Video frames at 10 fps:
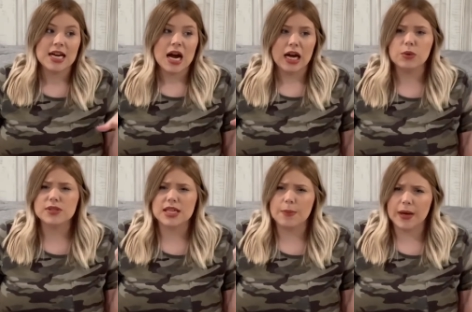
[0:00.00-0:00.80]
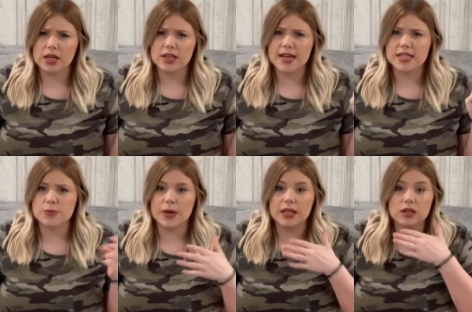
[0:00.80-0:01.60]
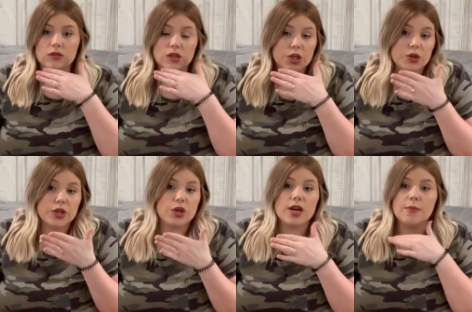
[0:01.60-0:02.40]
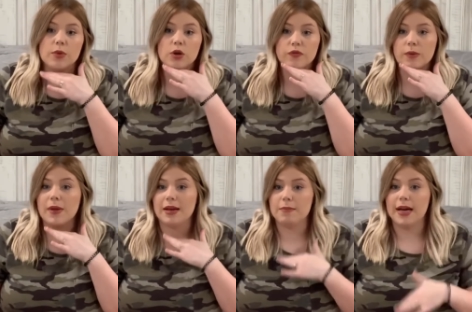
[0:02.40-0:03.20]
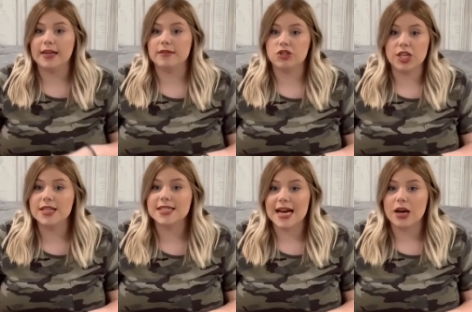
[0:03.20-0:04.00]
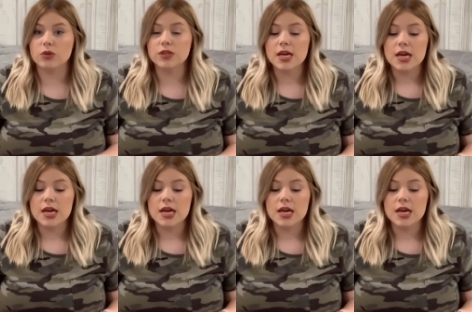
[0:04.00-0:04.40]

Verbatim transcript: I don't want to say paralyzed, but I literally couldn't move from like my chin down.